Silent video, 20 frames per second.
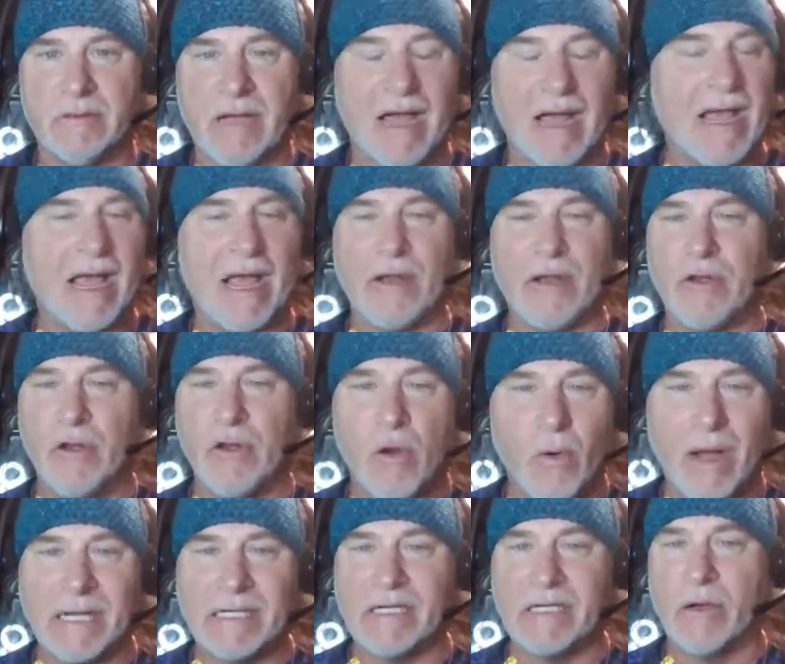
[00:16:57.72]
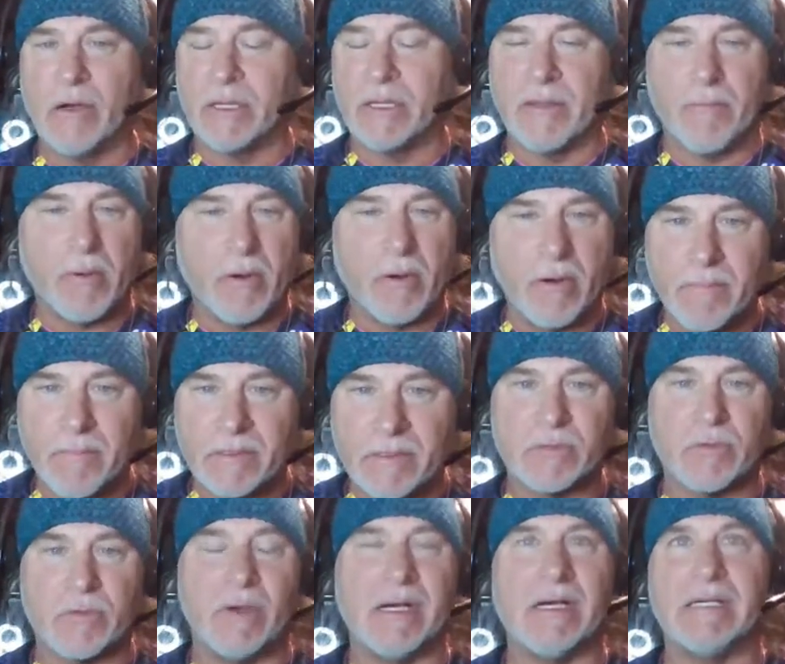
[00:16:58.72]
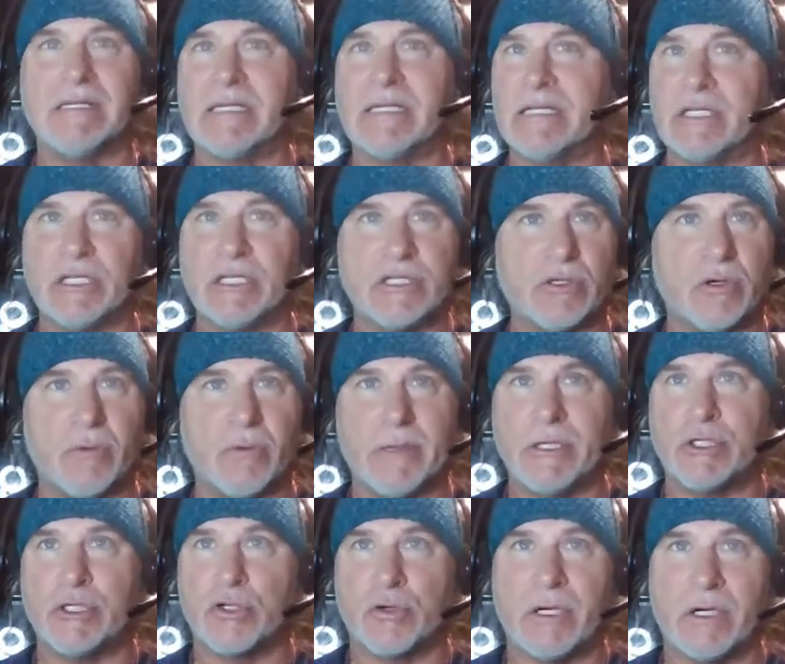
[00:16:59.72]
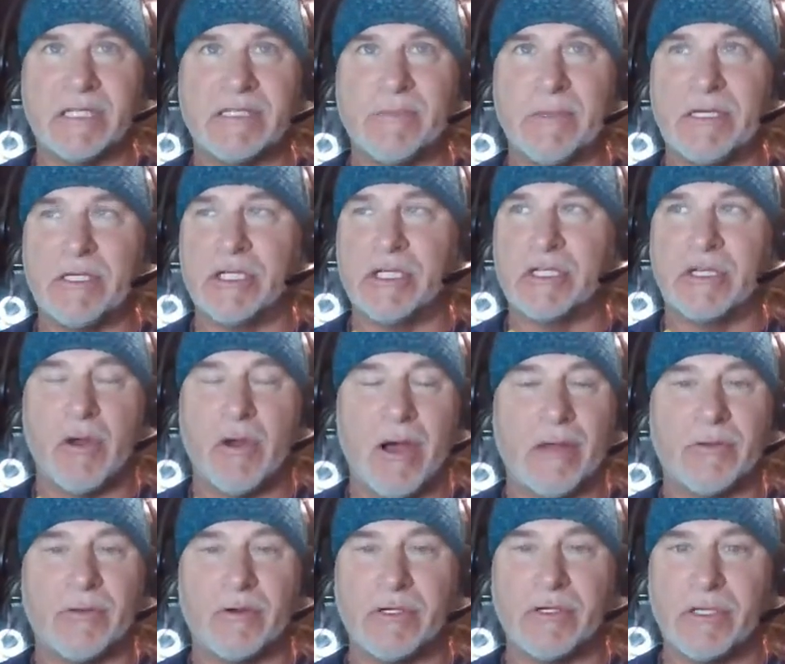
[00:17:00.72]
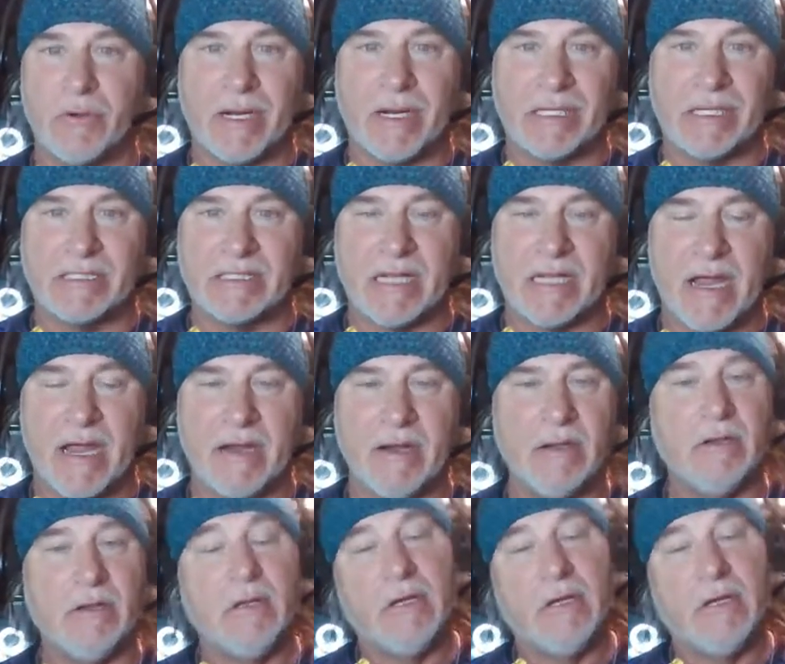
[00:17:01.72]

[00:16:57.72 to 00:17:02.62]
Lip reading: I had no idea what the purpose was. He just told me, trust me, just go out there and do what I say.